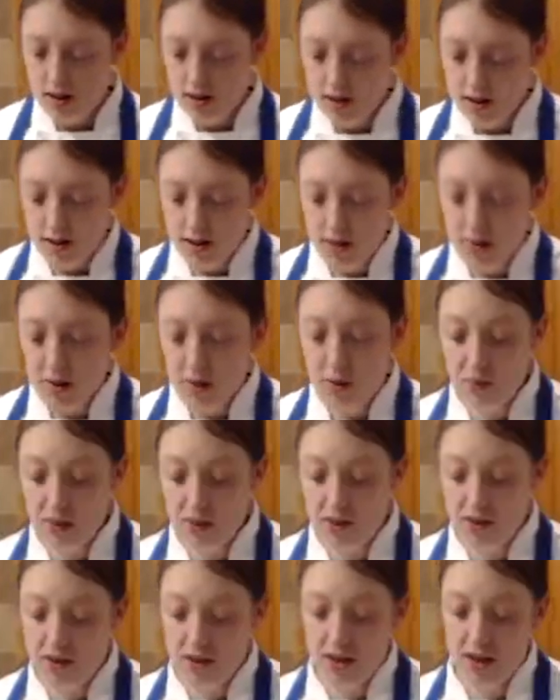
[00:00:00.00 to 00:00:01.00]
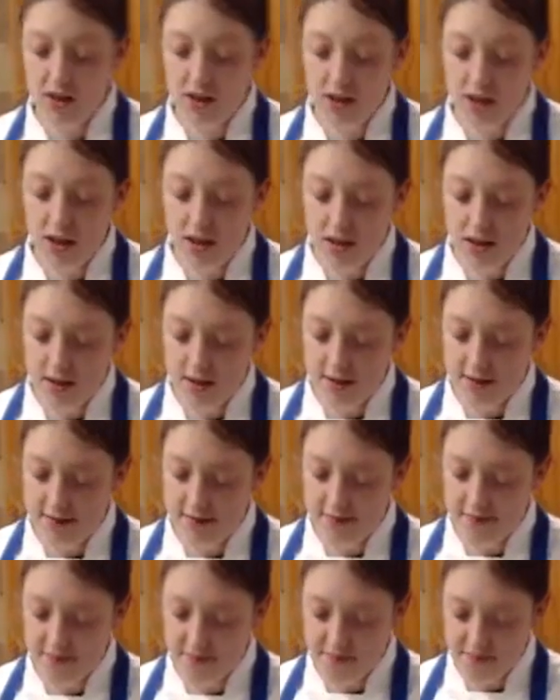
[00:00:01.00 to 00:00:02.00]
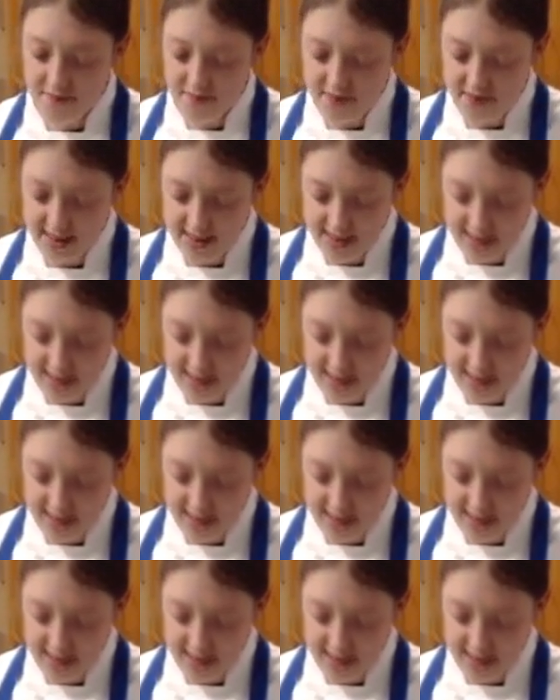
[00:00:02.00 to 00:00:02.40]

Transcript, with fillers: Somebody wants attention. Uh, pretty